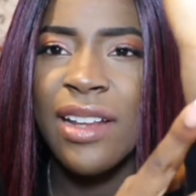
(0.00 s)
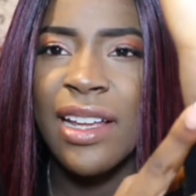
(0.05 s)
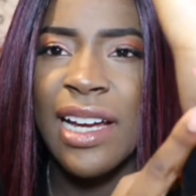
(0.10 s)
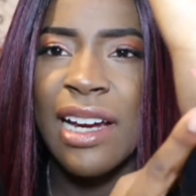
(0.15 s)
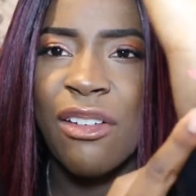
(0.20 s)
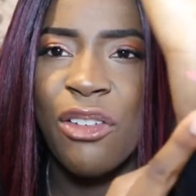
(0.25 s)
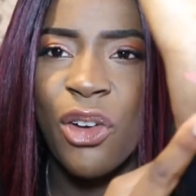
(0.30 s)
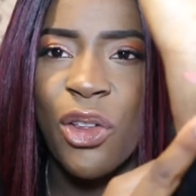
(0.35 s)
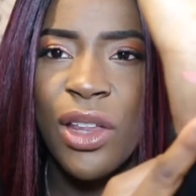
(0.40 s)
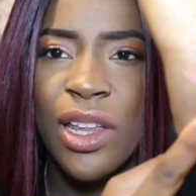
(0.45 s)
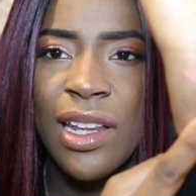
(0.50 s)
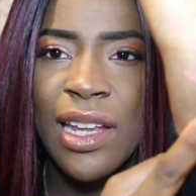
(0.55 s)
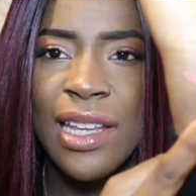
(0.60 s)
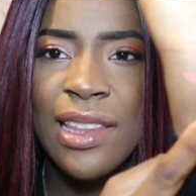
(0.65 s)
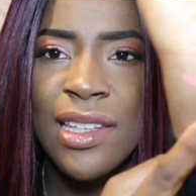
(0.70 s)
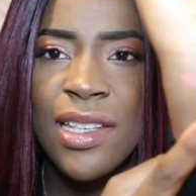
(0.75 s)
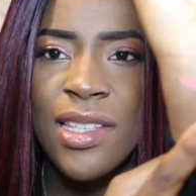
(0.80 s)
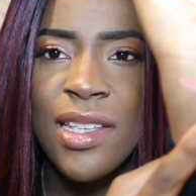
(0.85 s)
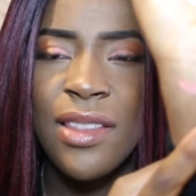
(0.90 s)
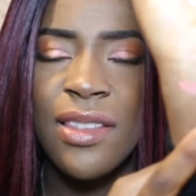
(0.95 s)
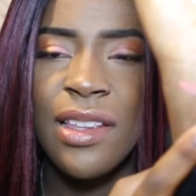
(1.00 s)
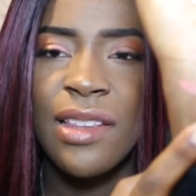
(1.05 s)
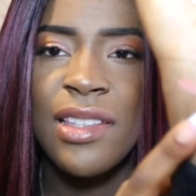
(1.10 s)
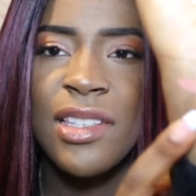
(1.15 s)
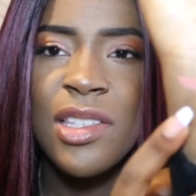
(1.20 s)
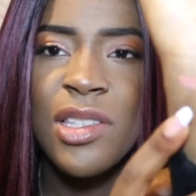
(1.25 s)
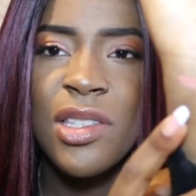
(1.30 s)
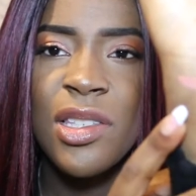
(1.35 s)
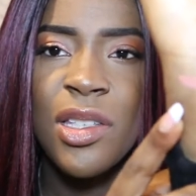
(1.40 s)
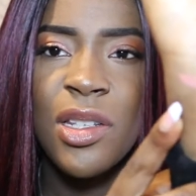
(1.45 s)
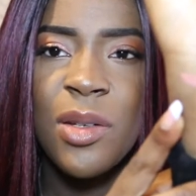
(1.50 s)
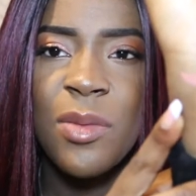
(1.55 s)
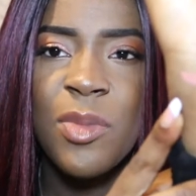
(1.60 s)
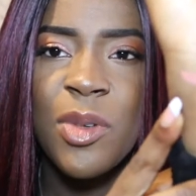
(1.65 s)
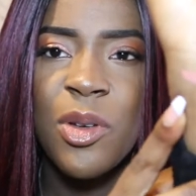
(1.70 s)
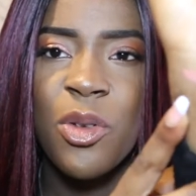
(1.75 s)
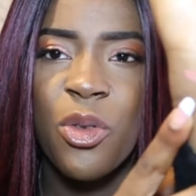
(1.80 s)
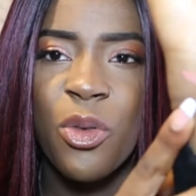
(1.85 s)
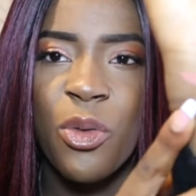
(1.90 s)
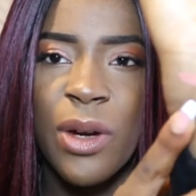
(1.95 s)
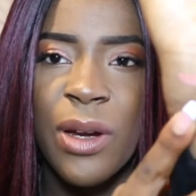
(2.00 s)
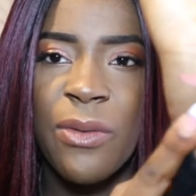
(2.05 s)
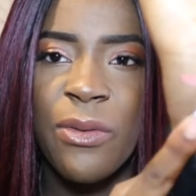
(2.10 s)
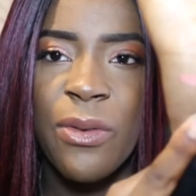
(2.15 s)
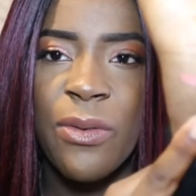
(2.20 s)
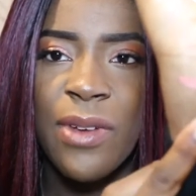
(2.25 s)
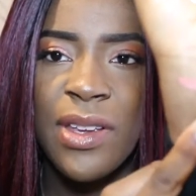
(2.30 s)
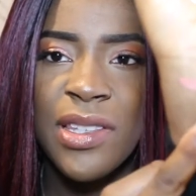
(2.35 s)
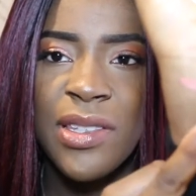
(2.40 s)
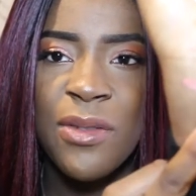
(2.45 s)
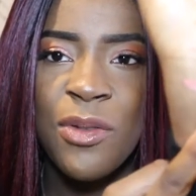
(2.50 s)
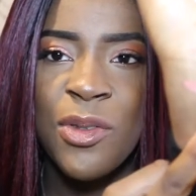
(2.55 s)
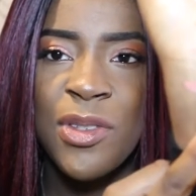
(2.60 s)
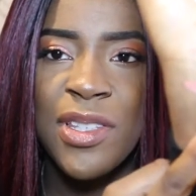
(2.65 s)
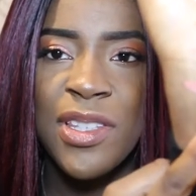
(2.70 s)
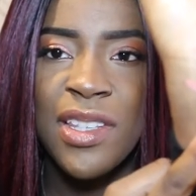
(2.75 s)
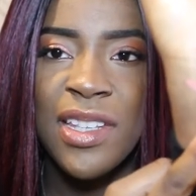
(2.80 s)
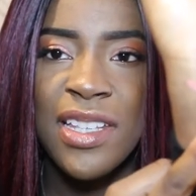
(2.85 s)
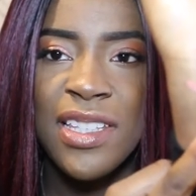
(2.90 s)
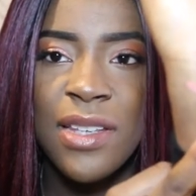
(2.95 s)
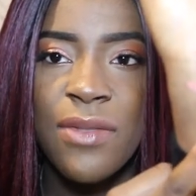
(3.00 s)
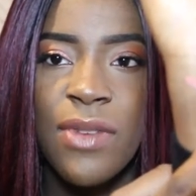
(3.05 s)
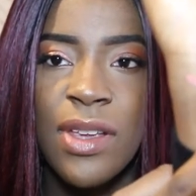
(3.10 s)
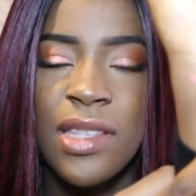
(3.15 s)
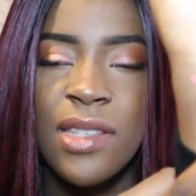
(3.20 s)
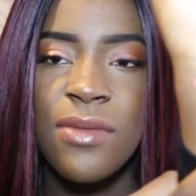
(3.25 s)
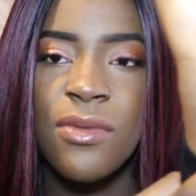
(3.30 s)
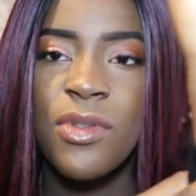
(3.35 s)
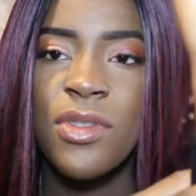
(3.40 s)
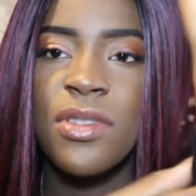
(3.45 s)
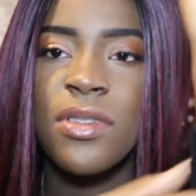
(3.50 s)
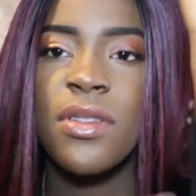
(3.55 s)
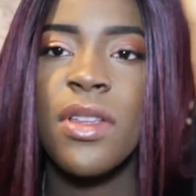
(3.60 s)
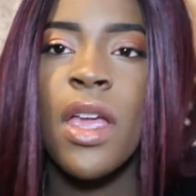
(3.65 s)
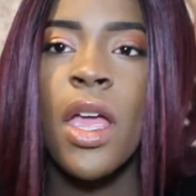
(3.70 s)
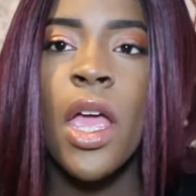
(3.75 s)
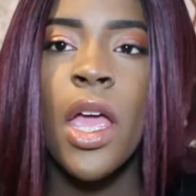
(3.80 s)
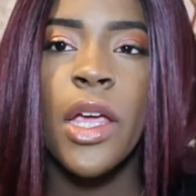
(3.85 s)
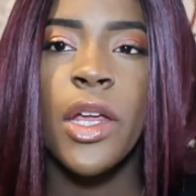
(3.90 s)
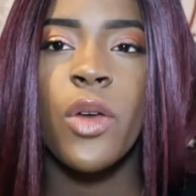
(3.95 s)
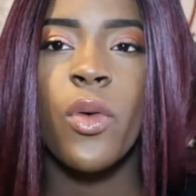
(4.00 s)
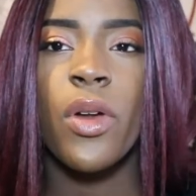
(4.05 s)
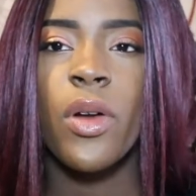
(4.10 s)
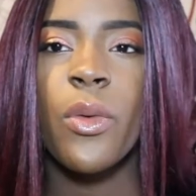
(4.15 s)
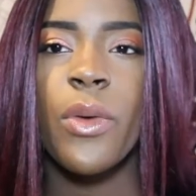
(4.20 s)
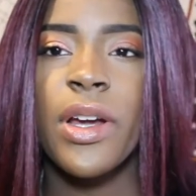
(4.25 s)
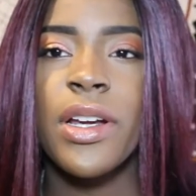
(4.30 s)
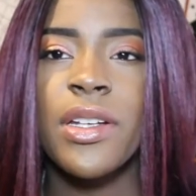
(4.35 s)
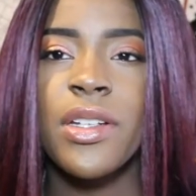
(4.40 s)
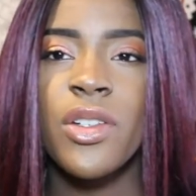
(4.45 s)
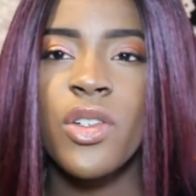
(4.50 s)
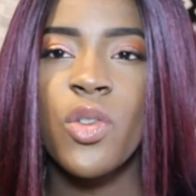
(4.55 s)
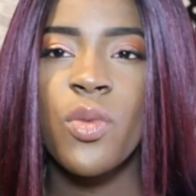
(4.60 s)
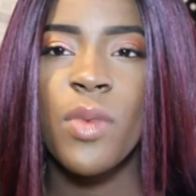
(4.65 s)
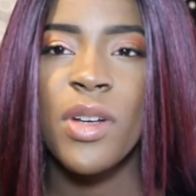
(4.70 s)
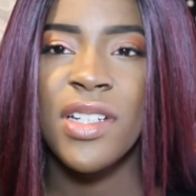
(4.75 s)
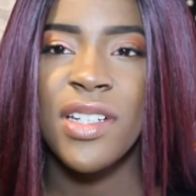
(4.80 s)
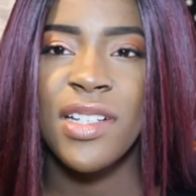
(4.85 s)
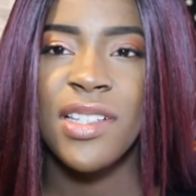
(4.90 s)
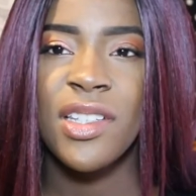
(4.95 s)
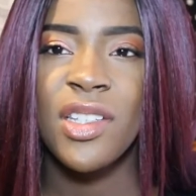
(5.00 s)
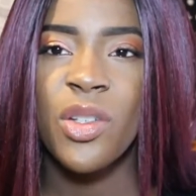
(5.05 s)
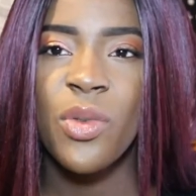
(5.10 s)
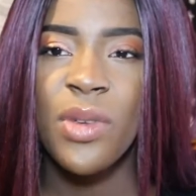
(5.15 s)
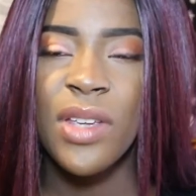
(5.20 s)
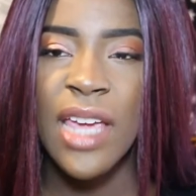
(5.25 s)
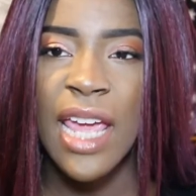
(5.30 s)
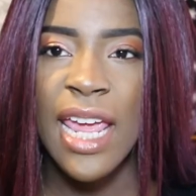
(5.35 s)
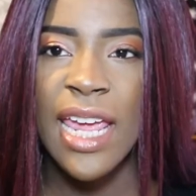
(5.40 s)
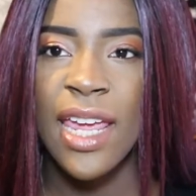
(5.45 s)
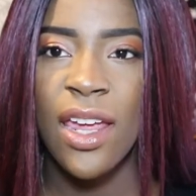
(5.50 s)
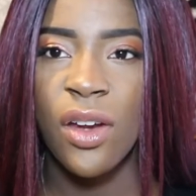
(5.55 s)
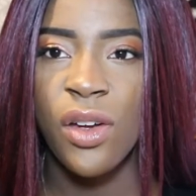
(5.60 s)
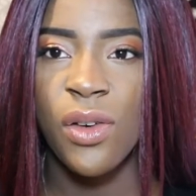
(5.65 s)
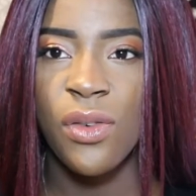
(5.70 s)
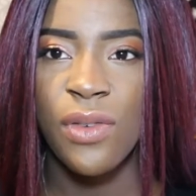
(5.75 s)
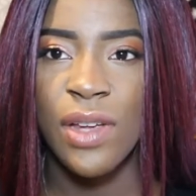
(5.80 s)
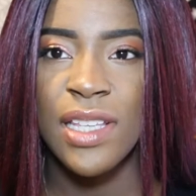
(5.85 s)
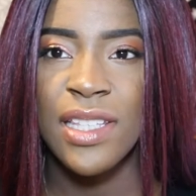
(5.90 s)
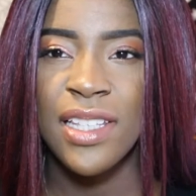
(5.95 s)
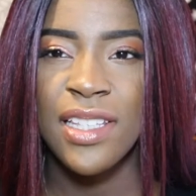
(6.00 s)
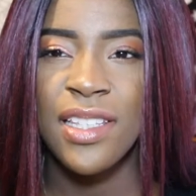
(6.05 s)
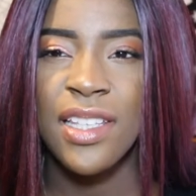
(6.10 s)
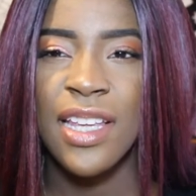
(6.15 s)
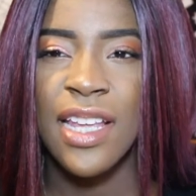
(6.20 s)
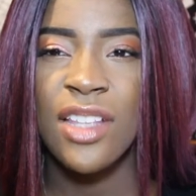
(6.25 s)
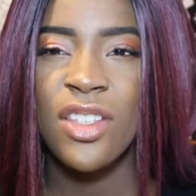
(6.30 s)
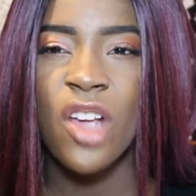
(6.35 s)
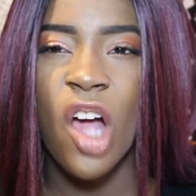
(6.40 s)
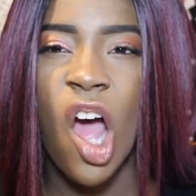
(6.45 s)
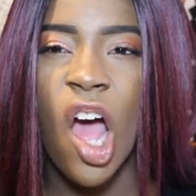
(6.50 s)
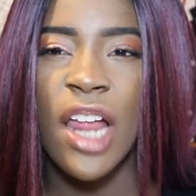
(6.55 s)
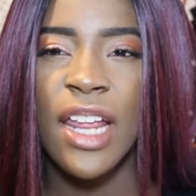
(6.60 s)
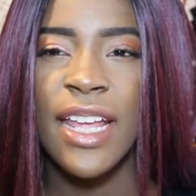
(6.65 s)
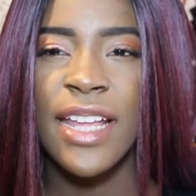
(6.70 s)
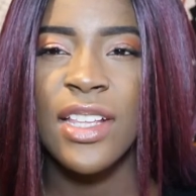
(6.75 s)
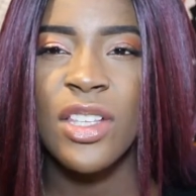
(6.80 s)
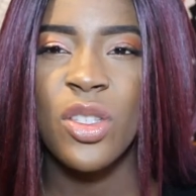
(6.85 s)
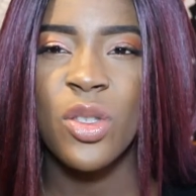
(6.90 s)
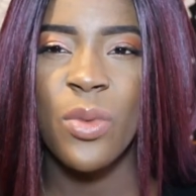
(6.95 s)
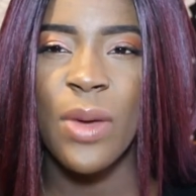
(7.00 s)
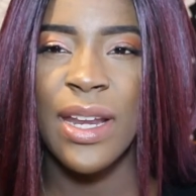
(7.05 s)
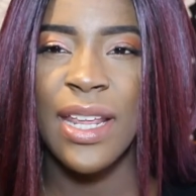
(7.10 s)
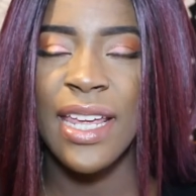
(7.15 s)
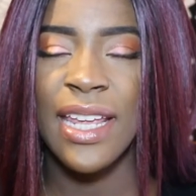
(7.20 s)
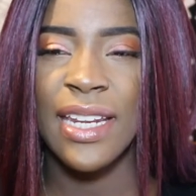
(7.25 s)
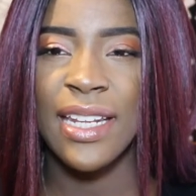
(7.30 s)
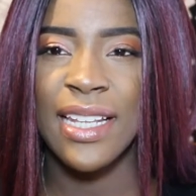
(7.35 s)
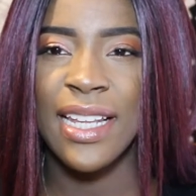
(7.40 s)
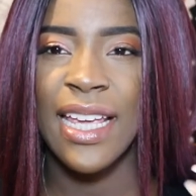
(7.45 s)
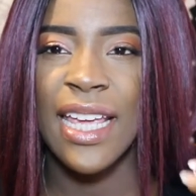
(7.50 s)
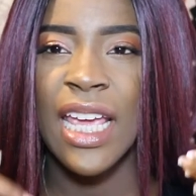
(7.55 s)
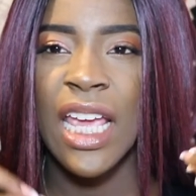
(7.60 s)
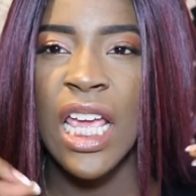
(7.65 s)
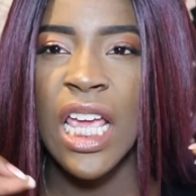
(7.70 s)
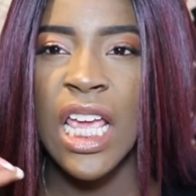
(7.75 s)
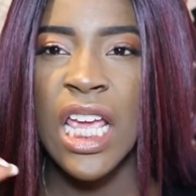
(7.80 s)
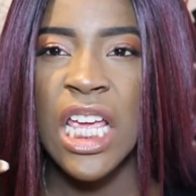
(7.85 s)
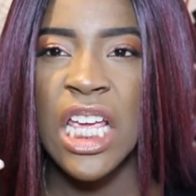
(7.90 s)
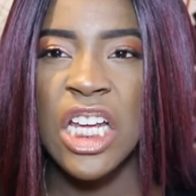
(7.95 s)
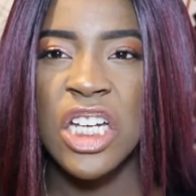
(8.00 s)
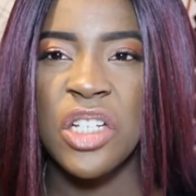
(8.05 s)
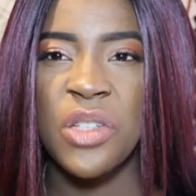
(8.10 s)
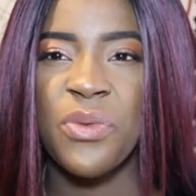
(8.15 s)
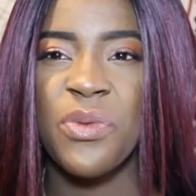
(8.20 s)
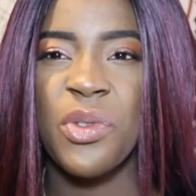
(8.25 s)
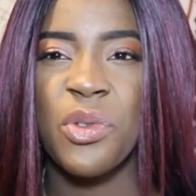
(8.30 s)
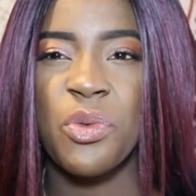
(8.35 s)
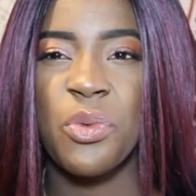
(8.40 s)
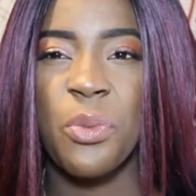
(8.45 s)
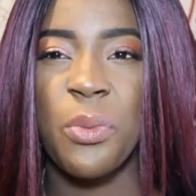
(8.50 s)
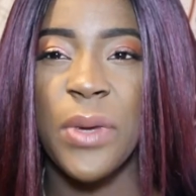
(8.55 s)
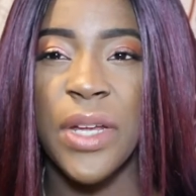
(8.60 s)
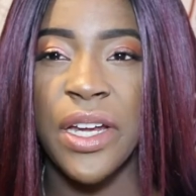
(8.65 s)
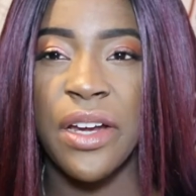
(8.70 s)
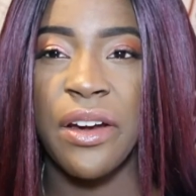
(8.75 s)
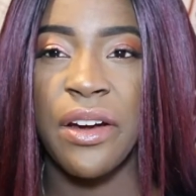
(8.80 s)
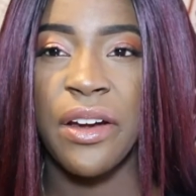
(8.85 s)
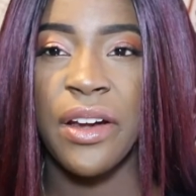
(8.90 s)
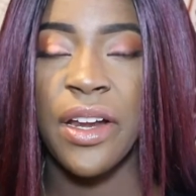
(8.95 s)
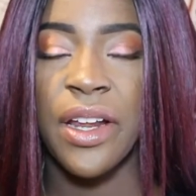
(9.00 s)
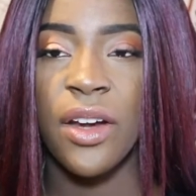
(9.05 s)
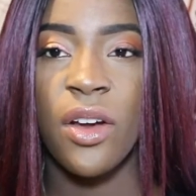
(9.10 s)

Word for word: Like, I really like this. I think this is going to be great for festival season, because in festival season you don't want to wear too much that's too cakey on your face, because it gets hot, it gets sweaty, and it like just feels weird.